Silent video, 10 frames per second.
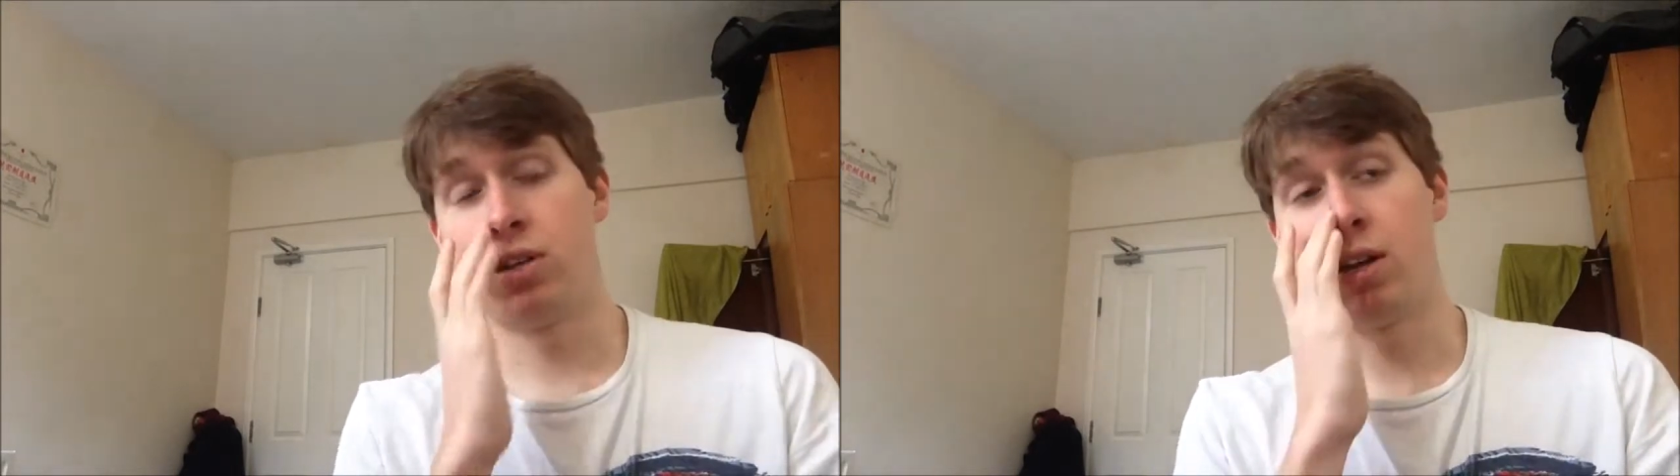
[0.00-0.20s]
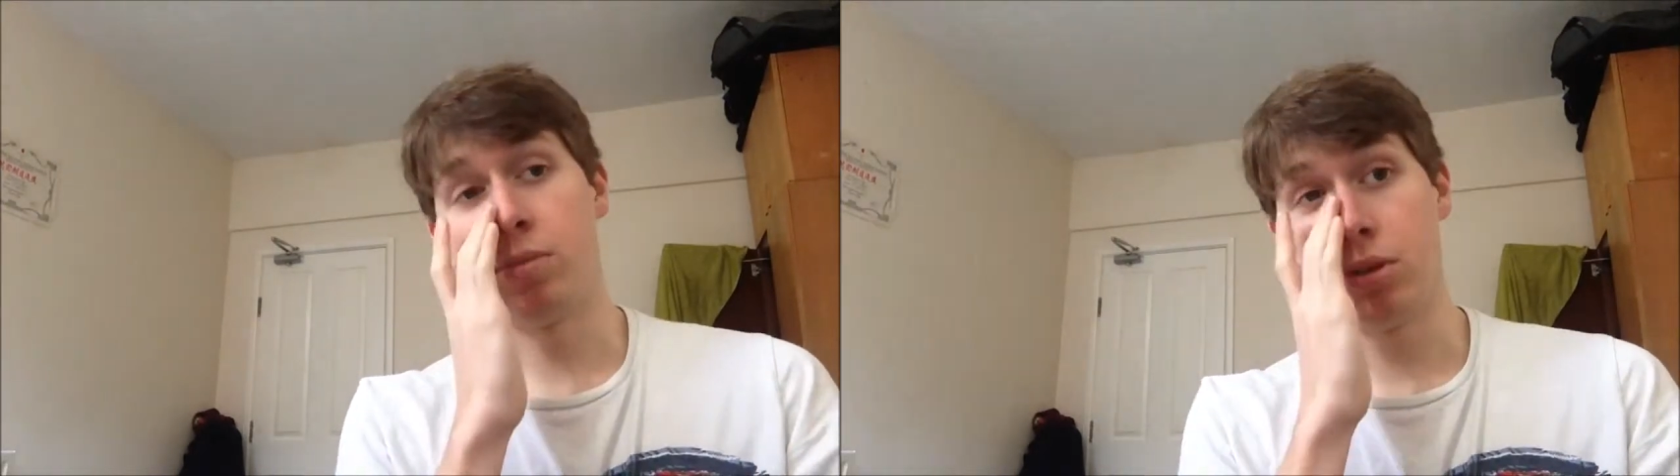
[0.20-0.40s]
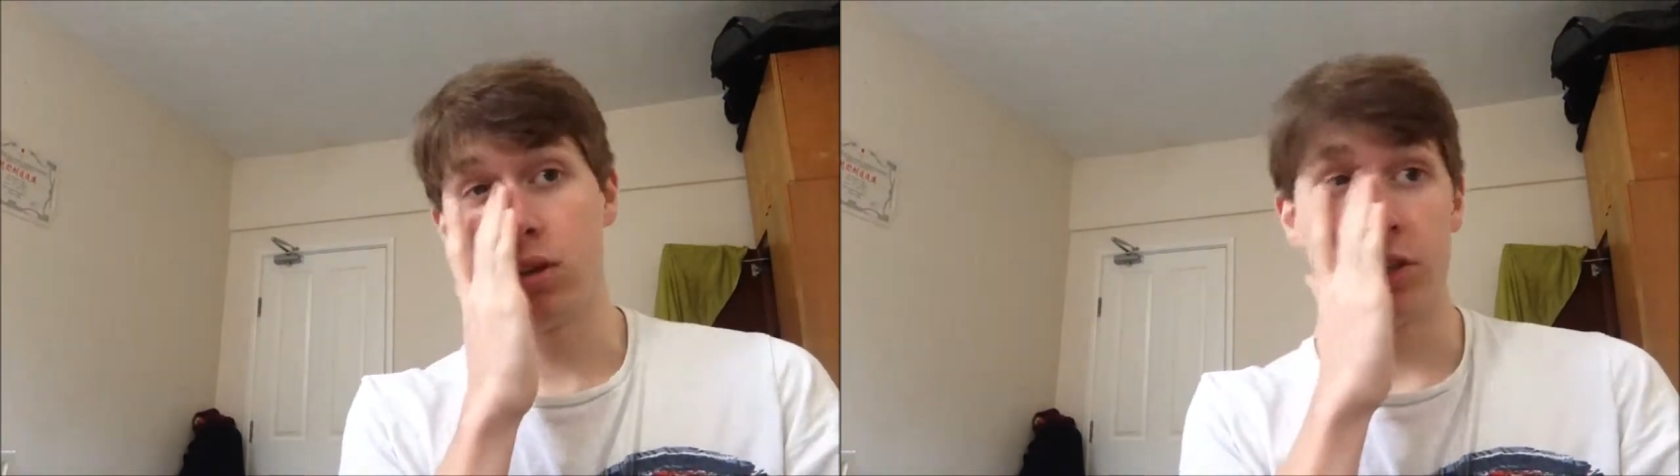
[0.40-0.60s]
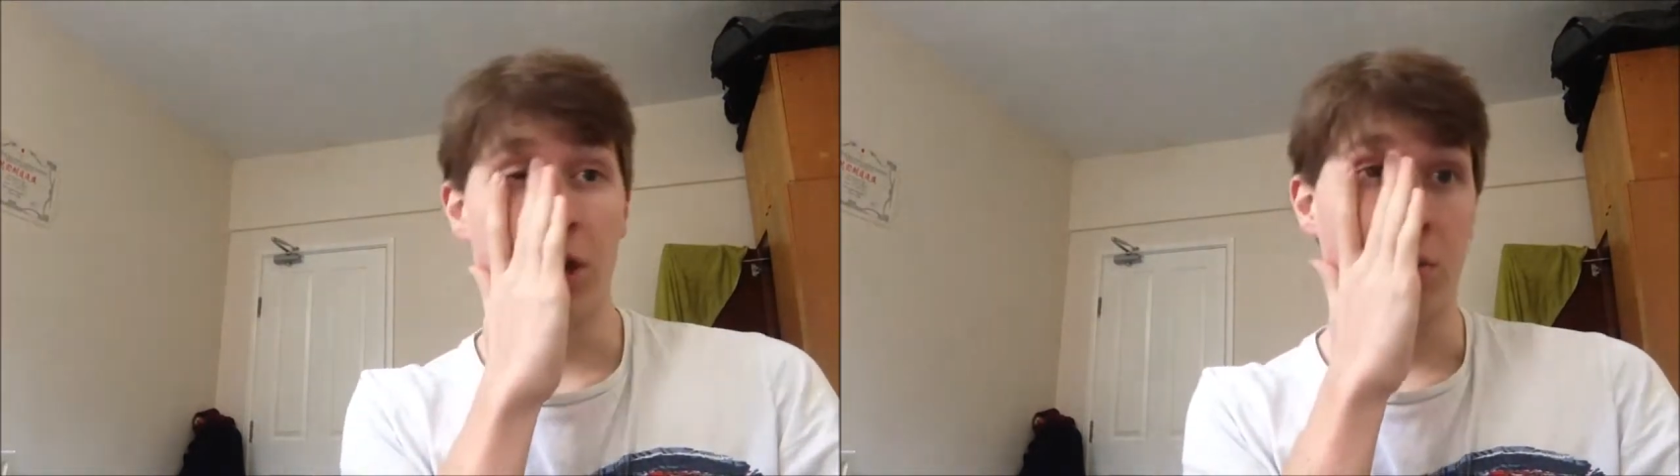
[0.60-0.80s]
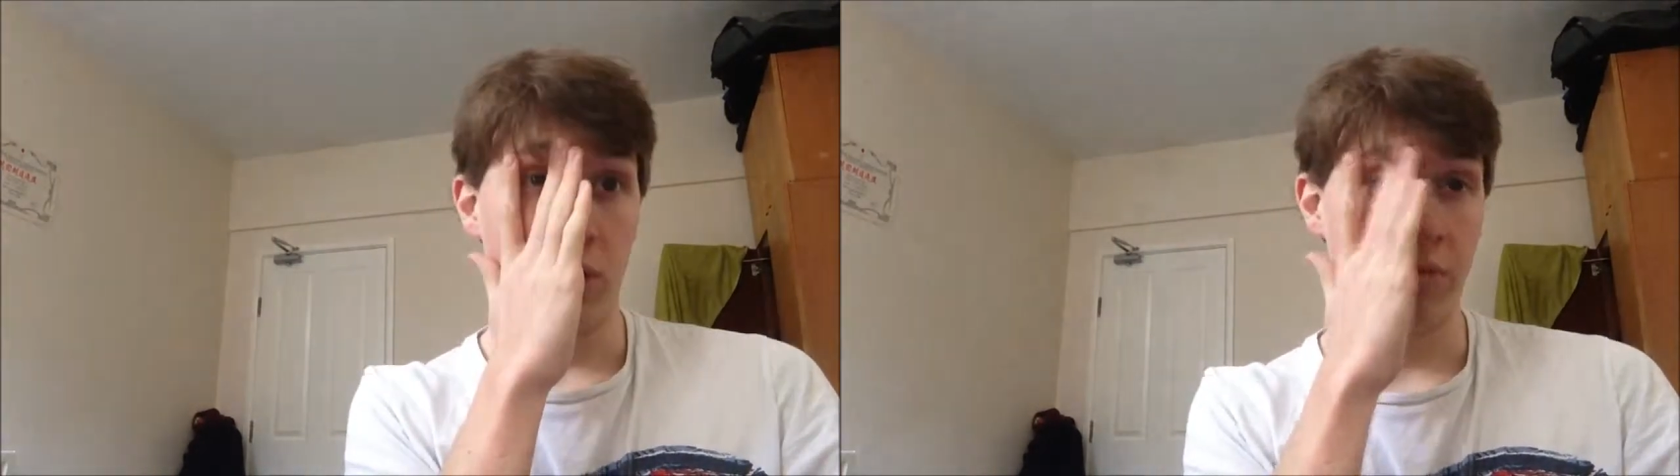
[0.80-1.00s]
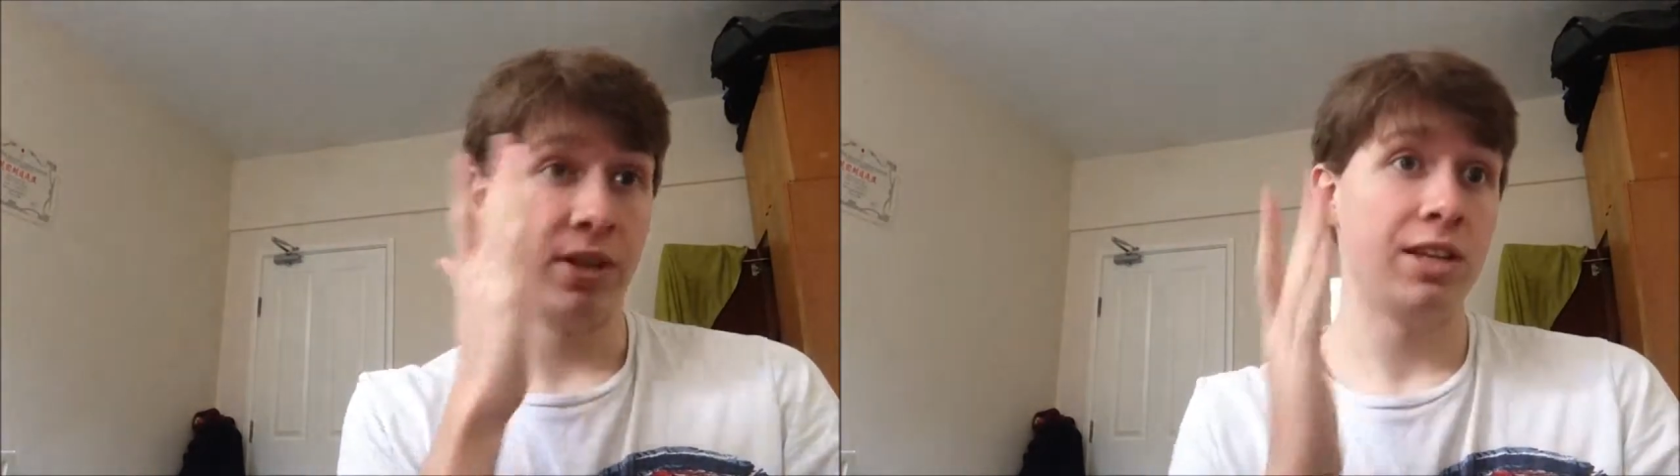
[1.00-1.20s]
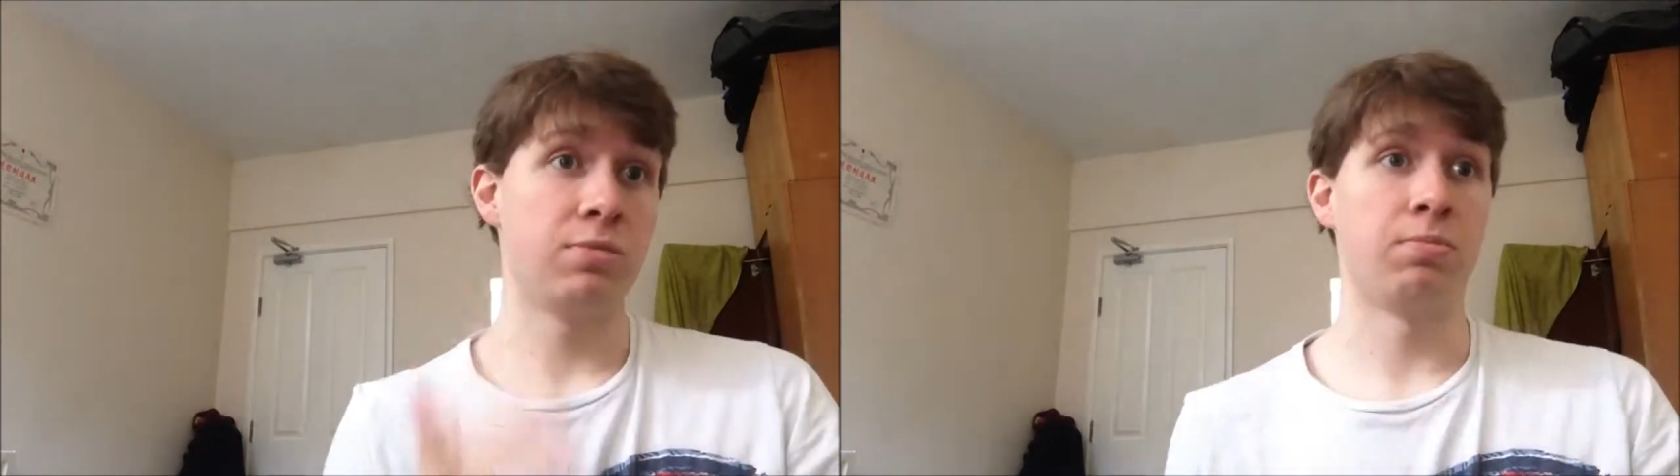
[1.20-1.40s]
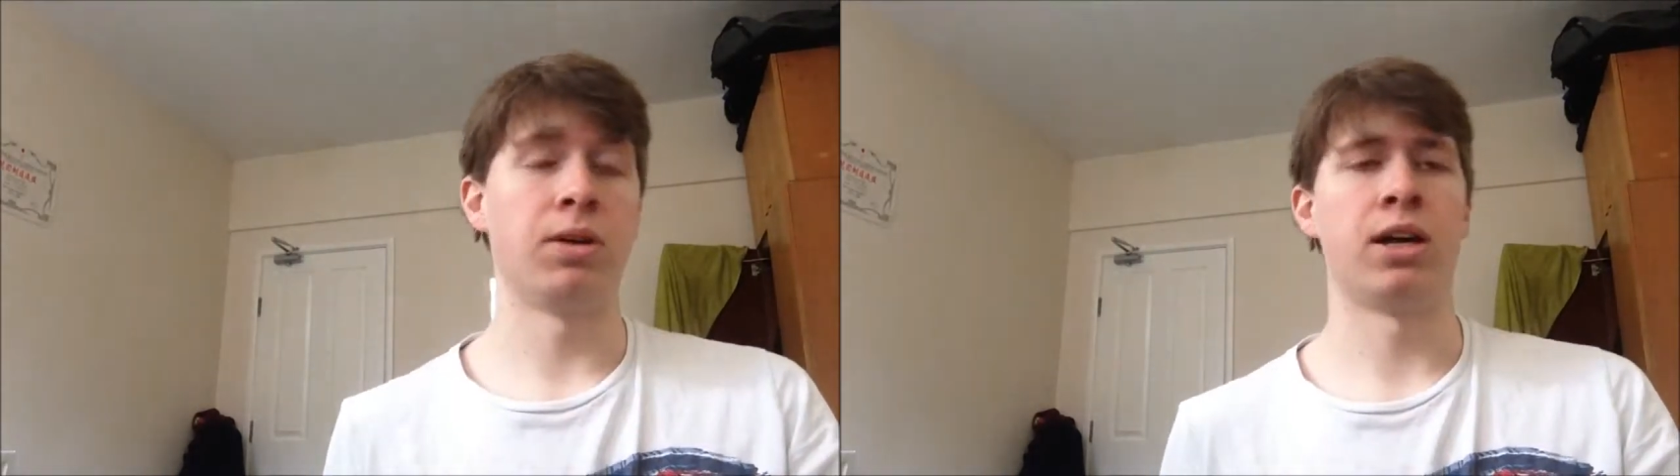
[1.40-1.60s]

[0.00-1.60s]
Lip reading: Now I'm not going to show all of these,